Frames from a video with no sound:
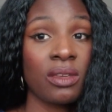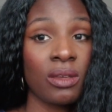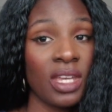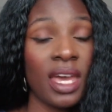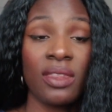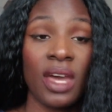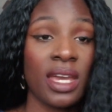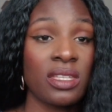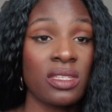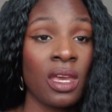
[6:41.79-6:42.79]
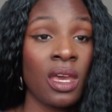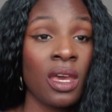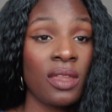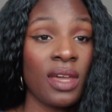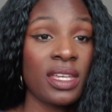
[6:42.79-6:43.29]
yeah, that is
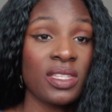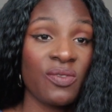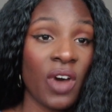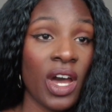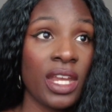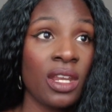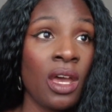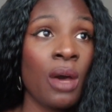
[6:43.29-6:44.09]
fine.